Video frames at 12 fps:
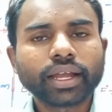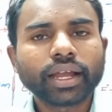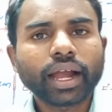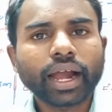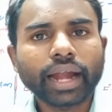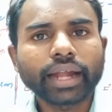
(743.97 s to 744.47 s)

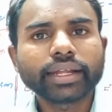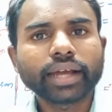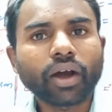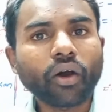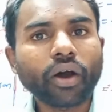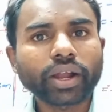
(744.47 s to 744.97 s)
And
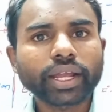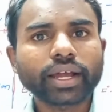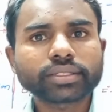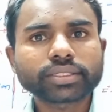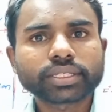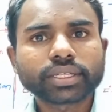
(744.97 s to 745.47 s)

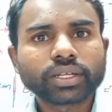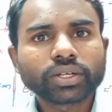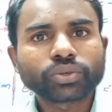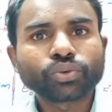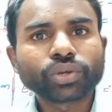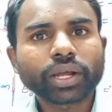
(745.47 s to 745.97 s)
anions,
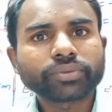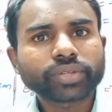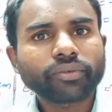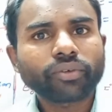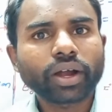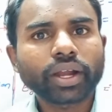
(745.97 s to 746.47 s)
two types of
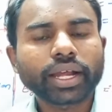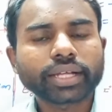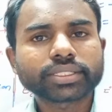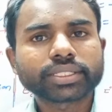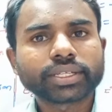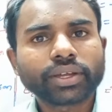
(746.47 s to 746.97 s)

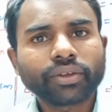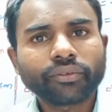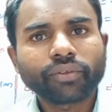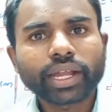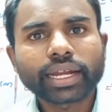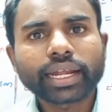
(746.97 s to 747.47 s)
anions we
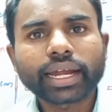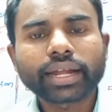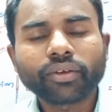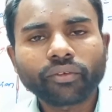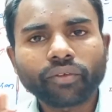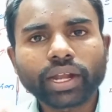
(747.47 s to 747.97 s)
can
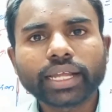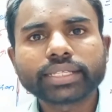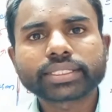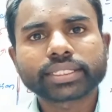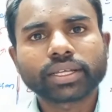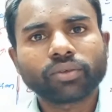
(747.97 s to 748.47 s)
get. One
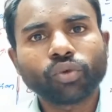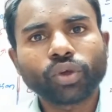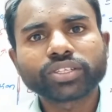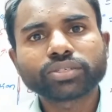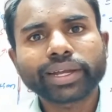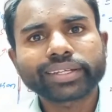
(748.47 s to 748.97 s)
is
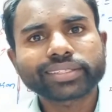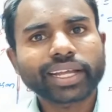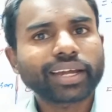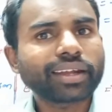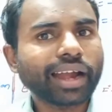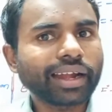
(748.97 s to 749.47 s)
OH minus
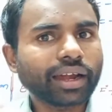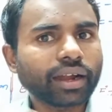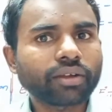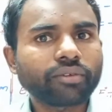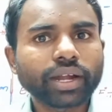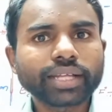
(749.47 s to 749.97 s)
ion and another
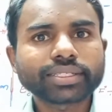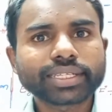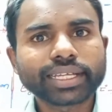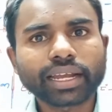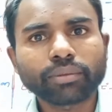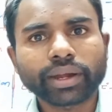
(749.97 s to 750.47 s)
one is
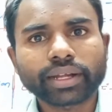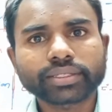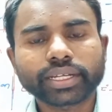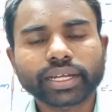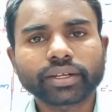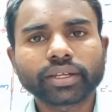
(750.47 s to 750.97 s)
Cl minus
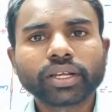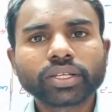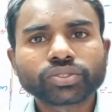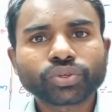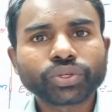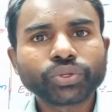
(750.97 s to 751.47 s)
ion.
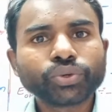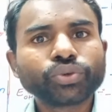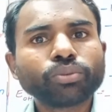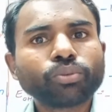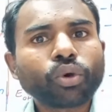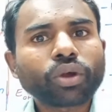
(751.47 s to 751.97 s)
So due to
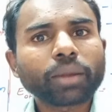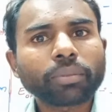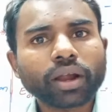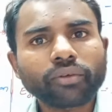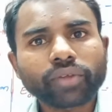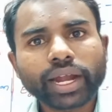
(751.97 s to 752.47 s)
more number
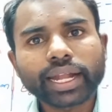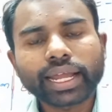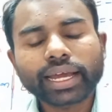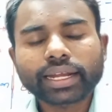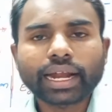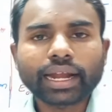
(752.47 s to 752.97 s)
of
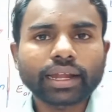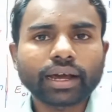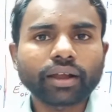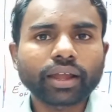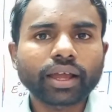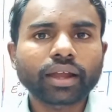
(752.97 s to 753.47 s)
cation and
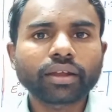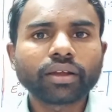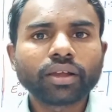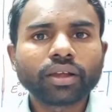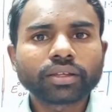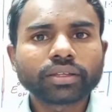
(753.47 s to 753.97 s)
anion,
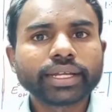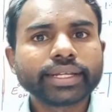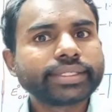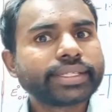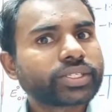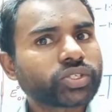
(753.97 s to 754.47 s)
there is
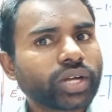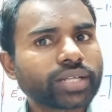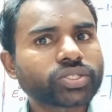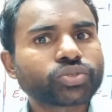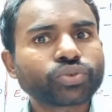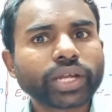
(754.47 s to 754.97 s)
a chance
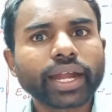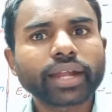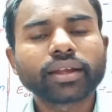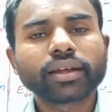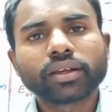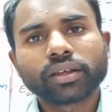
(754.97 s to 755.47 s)
to
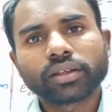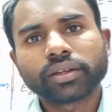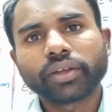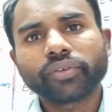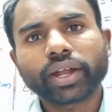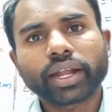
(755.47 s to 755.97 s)
get
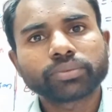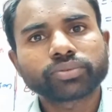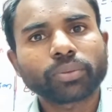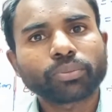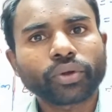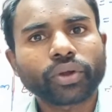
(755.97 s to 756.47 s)
different types
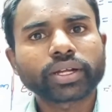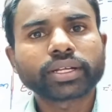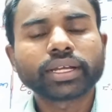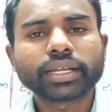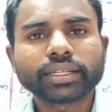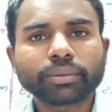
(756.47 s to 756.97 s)
of product
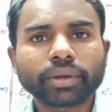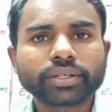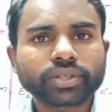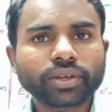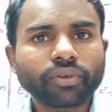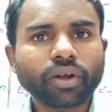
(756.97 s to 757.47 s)
in the presence
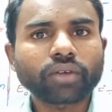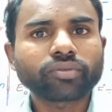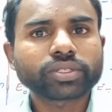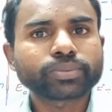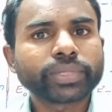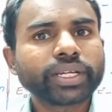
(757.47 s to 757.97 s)
of
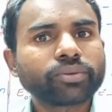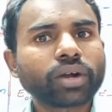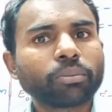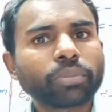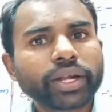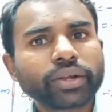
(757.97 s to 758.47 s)
aqueous medium
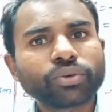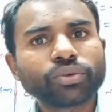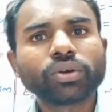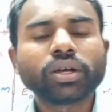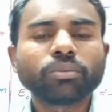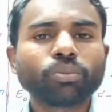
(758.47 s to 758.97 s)
compared to
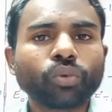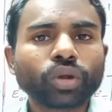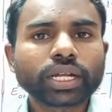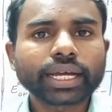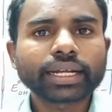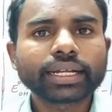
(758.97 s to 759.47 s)

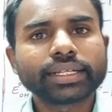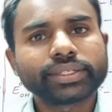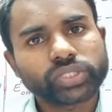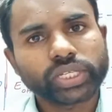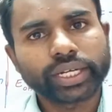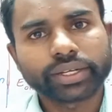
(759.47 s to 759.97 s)
molten
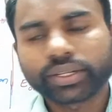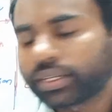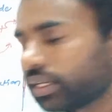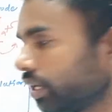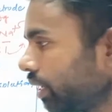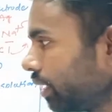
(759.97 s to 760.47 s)
state.
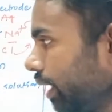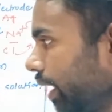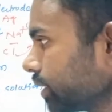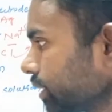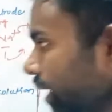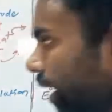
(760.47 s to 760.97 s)

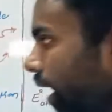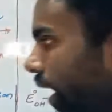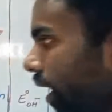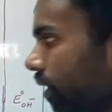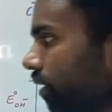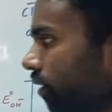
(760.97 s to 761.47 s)
Next,
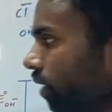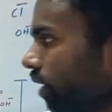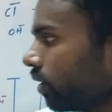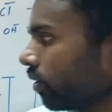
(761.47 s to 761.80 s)
another one,